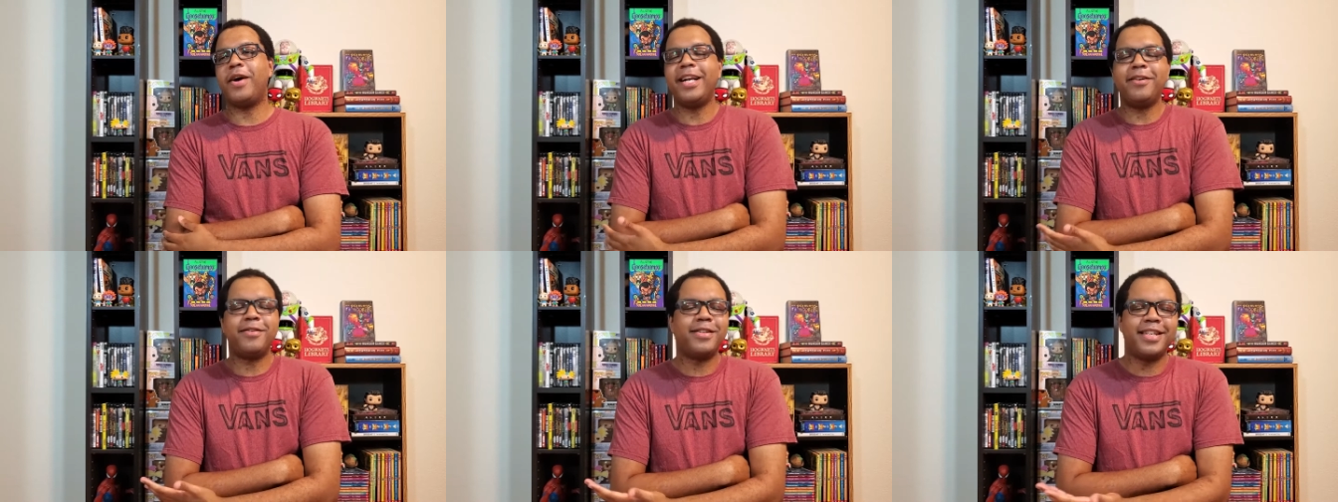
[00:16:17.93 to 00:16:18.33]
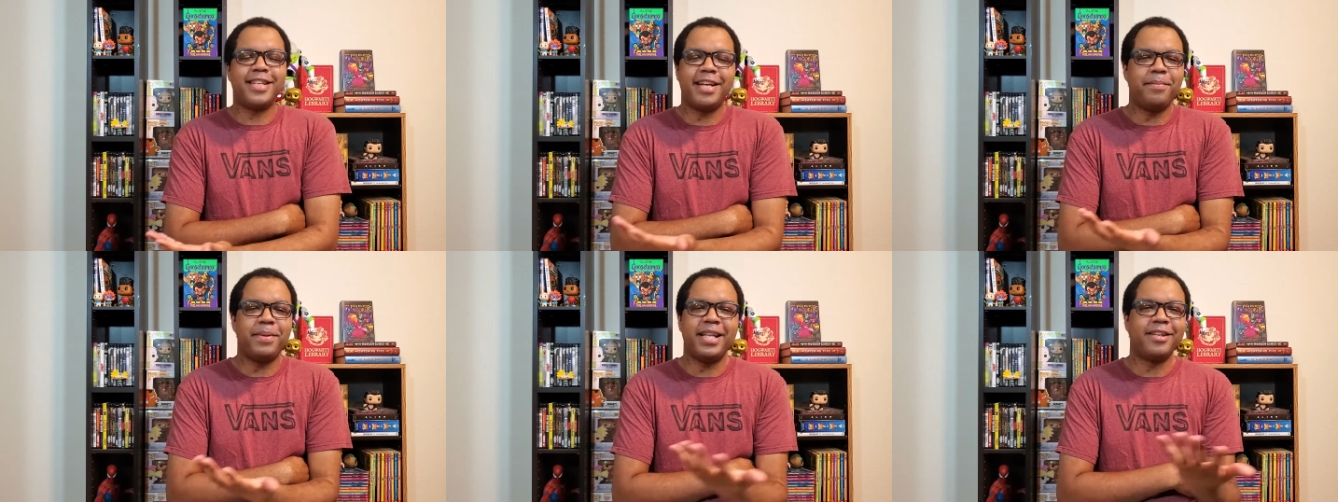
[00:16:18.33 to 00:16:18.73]
I know
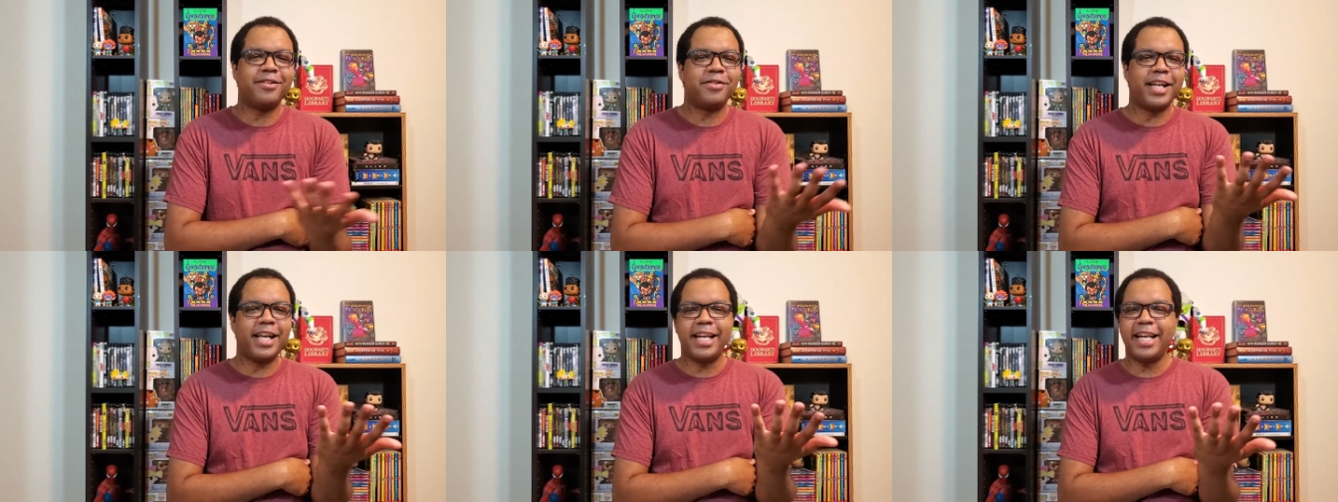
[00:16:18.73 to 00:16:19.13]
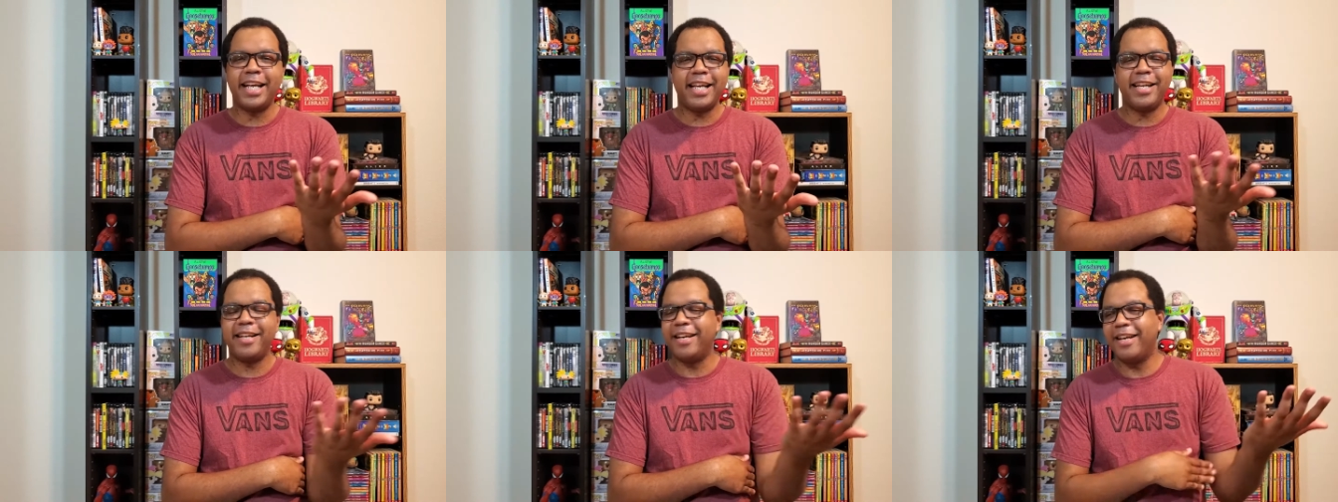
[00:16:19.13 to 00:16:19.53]
it could be a little
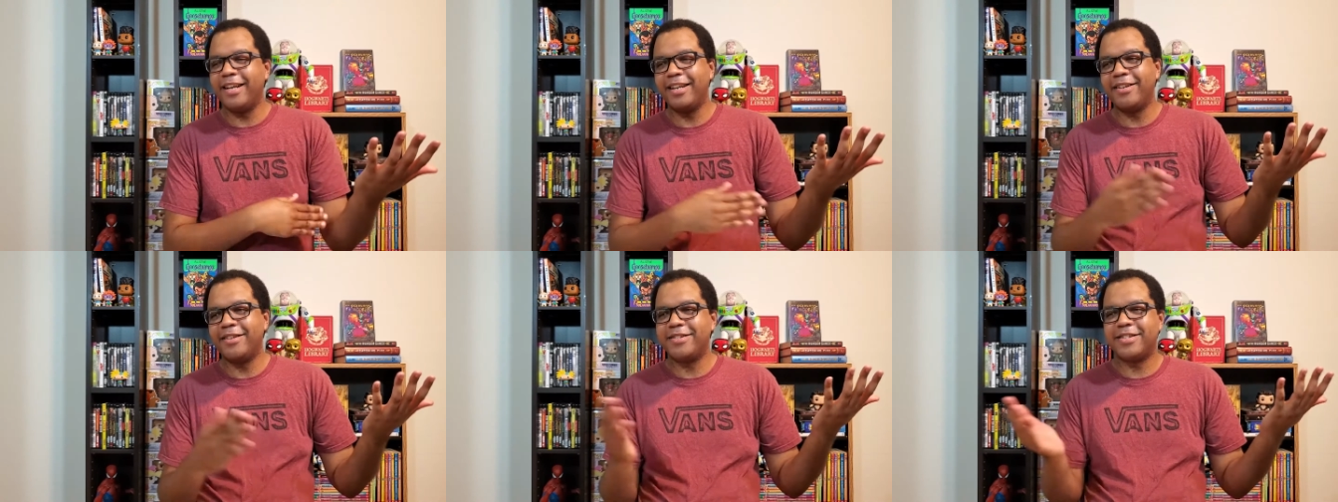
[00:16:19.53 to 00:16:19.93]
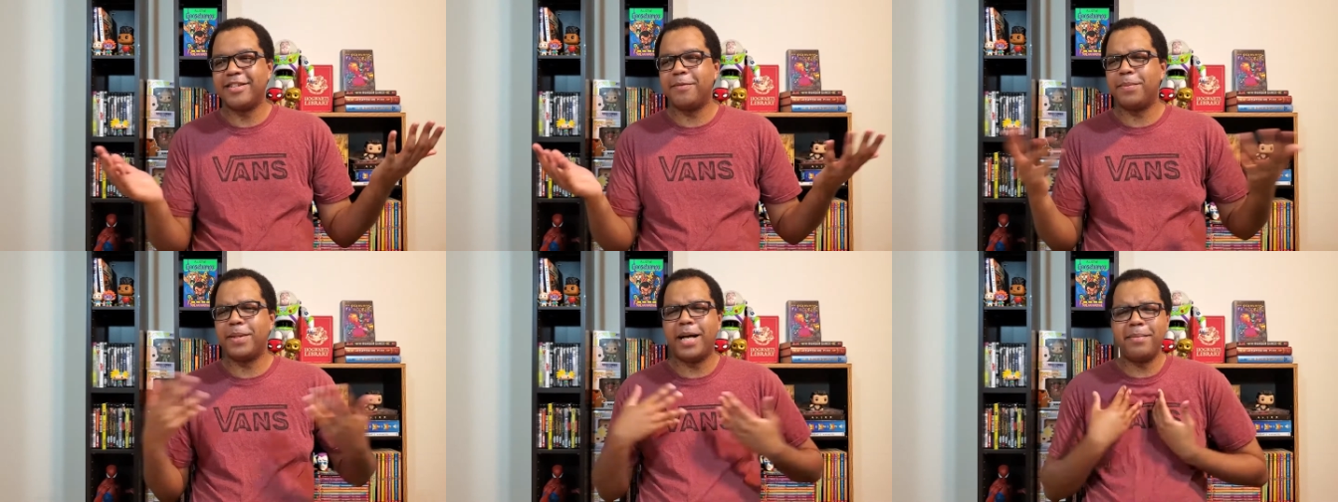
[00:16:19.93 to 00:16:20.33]
kiddie, you know, and
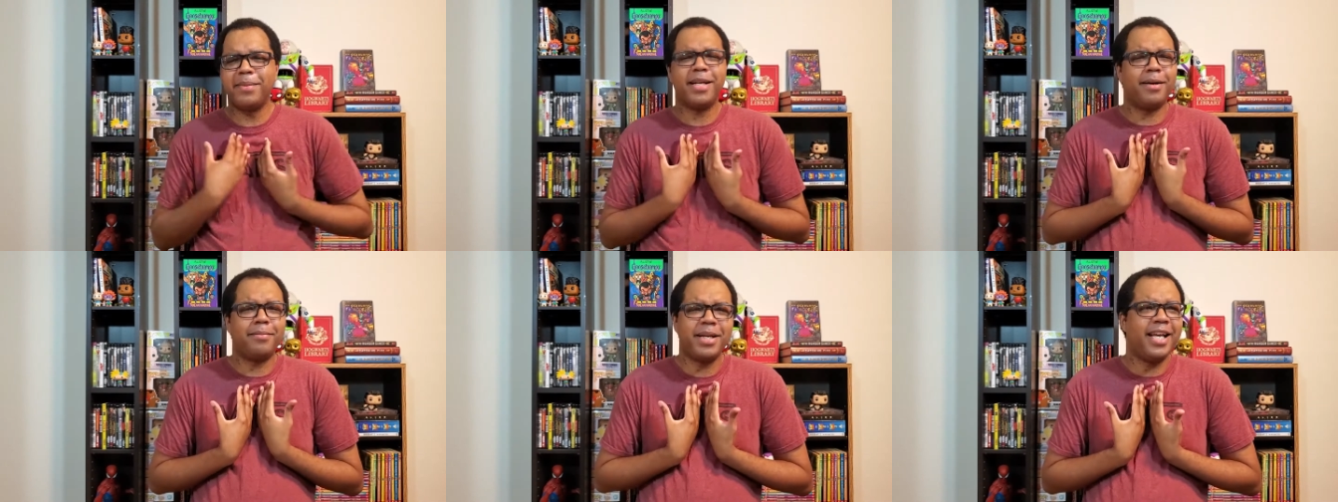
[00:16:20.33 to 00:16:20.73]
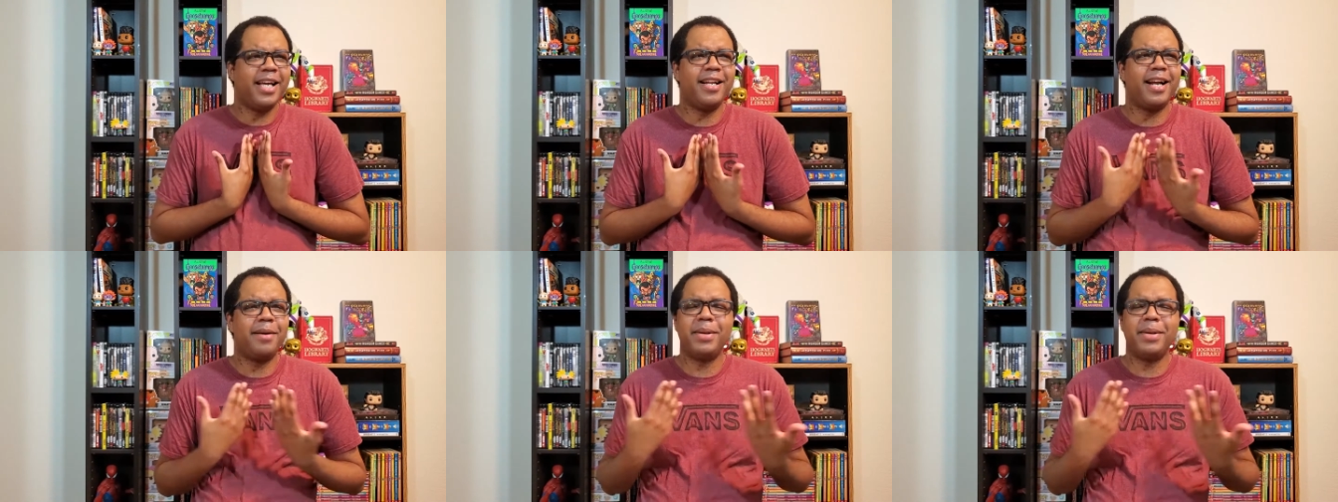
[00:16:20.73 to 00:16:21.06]
stuff, but I'm a kid.